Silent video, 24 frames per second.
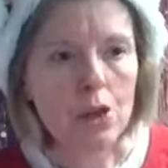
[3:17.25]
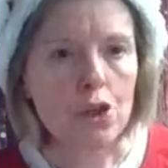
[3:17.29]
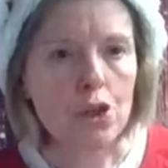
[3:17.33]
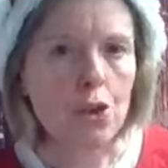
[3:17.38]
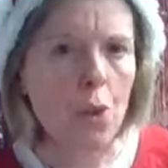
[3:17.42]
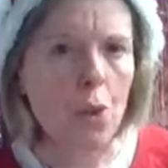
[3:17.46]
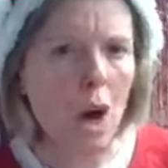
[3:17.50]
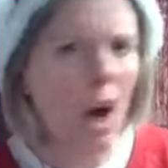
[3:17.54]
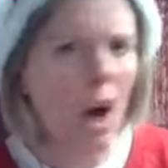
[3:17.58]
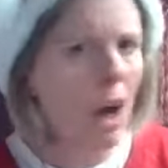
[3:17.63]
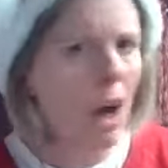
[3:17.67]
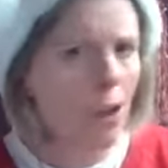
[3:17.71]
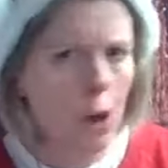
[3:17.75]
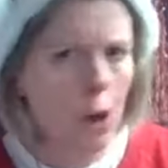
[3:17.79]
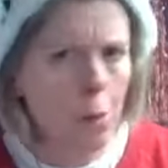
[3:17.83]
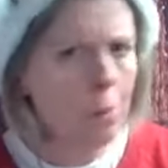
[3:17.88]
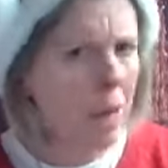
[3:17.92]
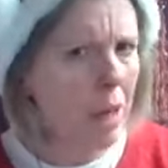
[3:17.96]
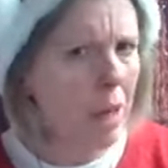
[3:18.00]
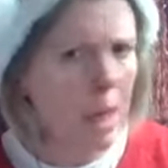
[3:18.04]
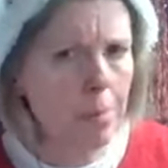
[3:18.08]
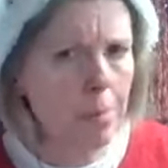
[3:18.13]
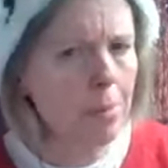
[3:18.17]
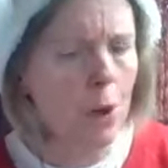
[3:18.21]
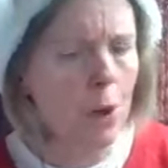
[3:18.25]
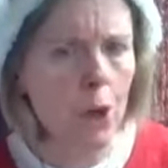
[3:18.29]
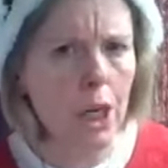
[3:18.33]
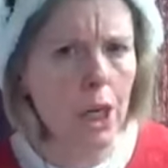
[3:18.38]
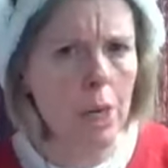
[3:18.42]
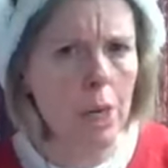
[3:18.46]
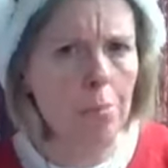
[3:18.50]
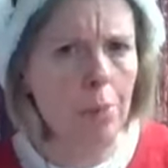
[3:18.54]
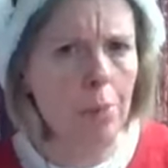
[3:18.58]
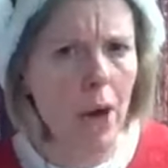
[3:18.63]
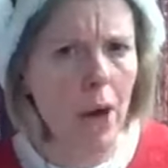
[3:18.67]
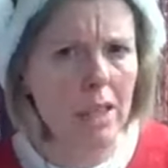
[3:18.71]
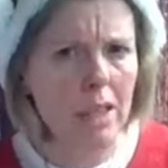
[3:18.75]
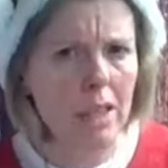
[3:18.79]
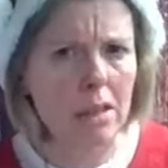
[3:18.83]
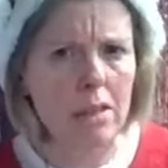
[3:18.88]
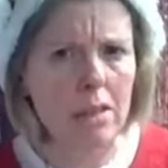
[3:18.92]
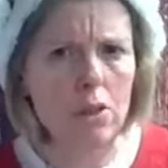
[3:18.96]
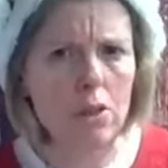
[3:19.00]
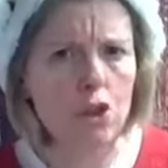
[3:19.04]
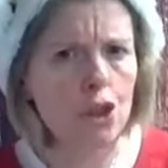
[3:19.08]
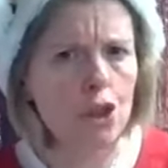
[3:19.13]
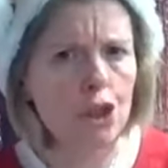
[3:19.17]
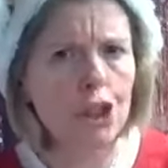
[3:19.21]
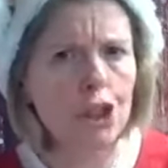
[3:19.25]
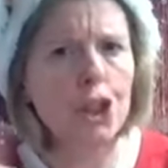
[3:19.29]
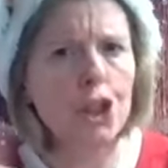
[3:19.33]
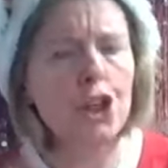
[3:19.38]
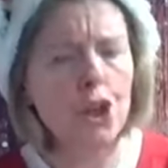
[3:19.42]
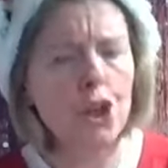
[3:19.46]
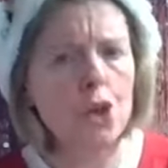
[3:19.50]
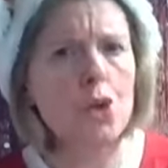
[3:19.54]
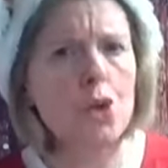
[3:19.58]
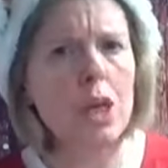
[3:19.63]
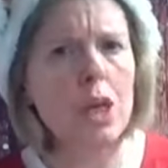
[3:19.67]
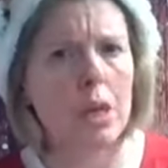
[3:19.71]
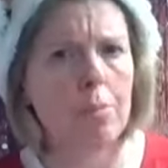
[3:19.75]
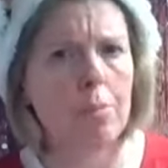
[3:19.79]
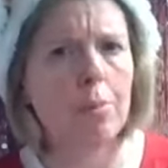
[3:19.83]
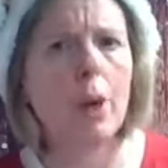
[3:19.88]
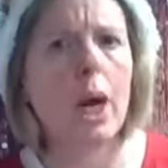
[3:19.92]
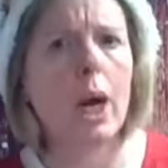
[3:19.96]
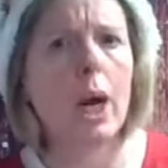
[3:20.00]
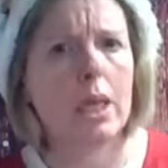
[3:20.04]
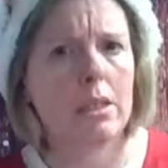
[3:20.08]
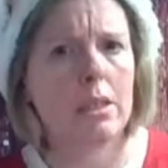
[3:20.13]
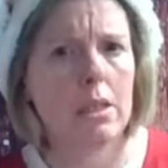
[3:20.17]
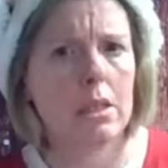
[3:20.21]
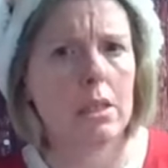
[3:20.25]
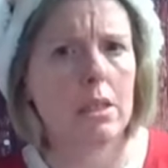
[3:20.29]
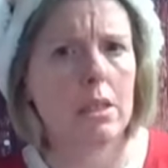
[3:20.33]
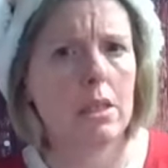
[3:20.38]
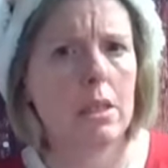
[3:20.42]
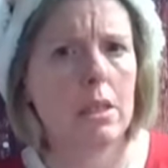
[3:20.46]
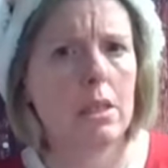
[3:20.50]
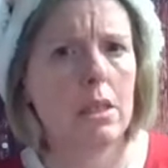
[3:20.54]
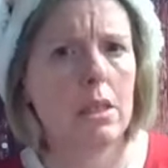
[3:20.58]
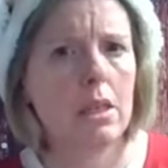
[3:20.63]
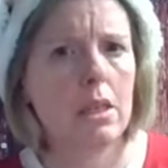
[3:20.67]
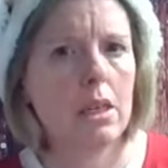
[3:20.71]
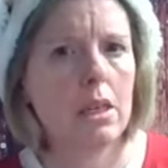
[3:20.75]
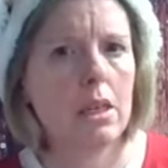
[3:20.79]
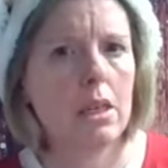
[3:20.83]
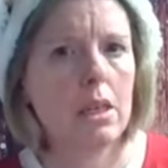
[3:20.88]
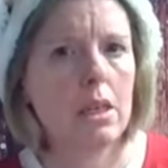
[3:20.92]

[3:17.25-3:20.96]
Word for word: do other people get presents or do you get presents?